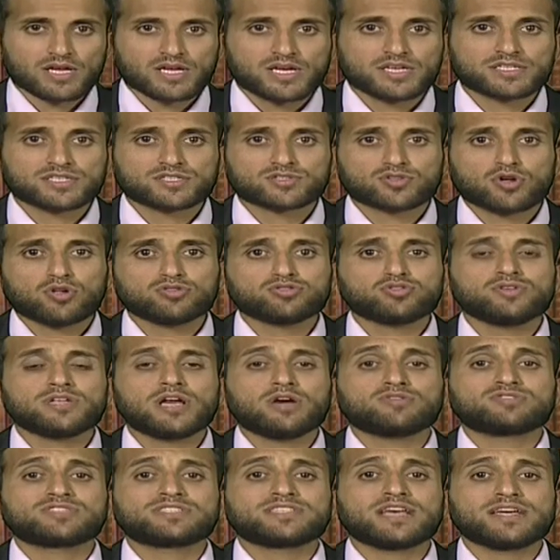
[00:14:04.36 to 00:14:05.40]
It is also
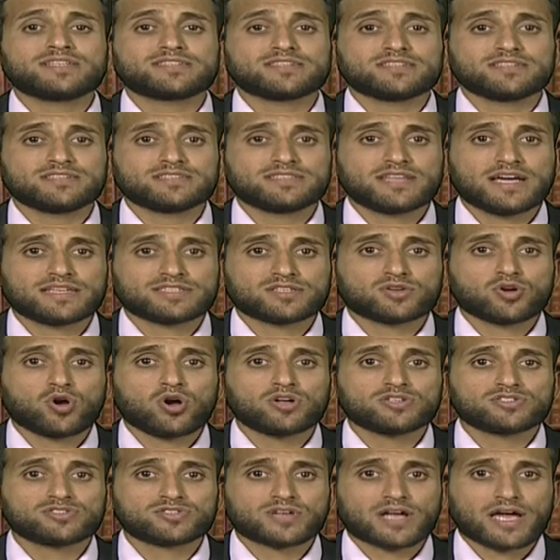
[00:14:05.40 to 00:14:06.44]
now settled that a
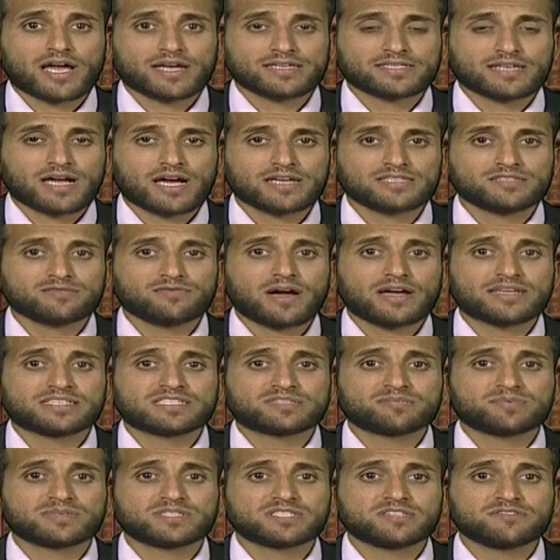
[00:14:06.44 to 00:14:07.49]
contract, otherwise
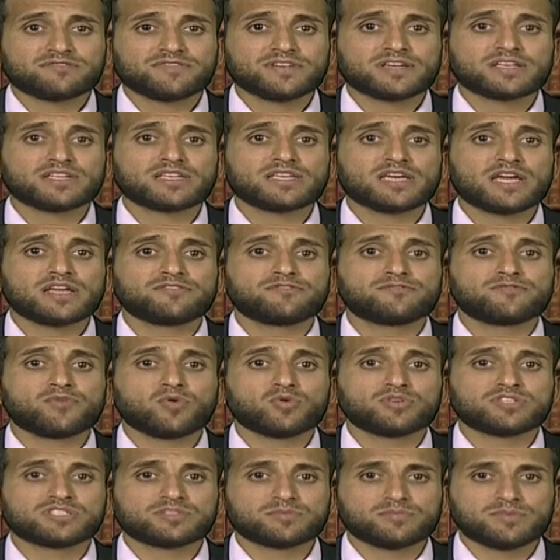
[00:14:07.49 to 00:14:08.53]
specifically
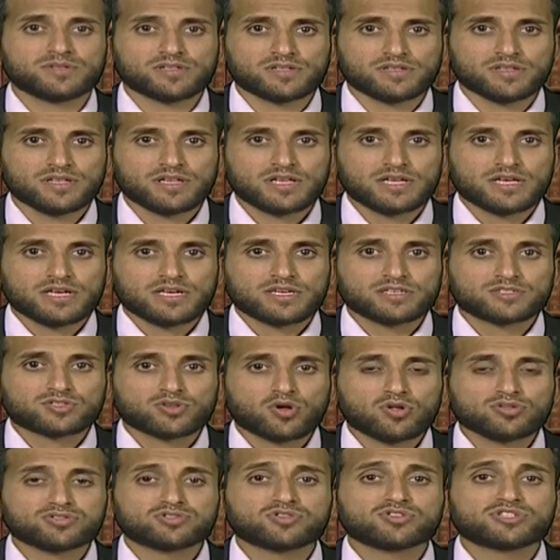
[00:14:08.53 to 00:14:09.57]
enforceable, is
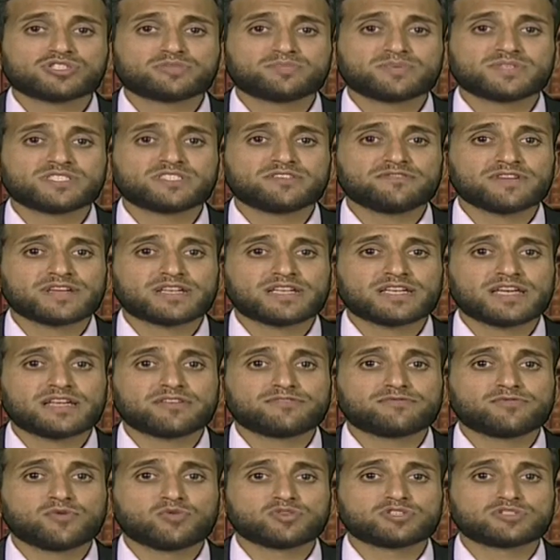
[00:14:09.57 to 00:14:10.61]
also specifically
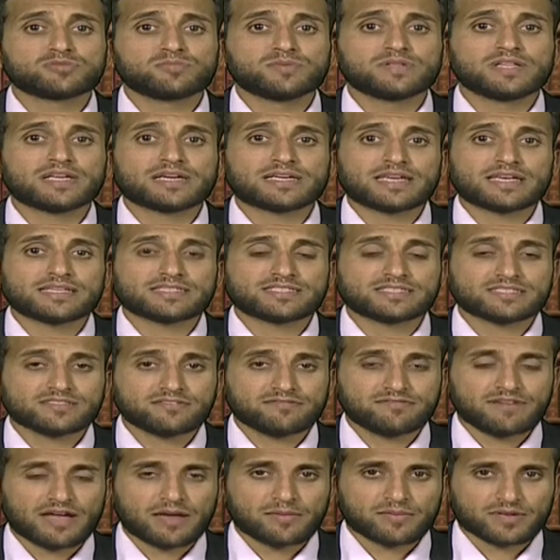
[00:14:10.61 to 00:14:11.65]
enforceable against the
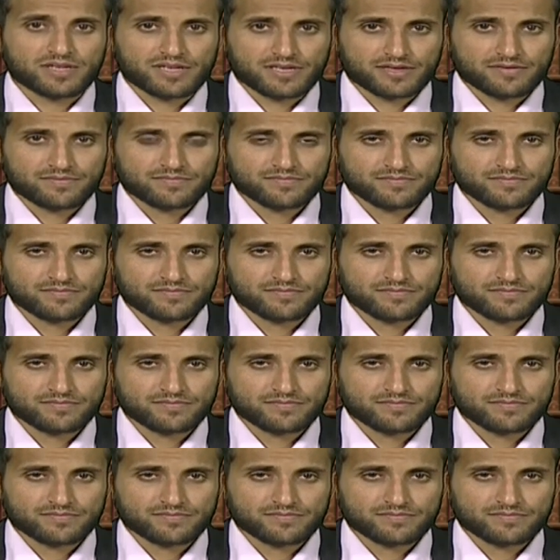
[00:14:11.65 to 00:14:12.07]
family.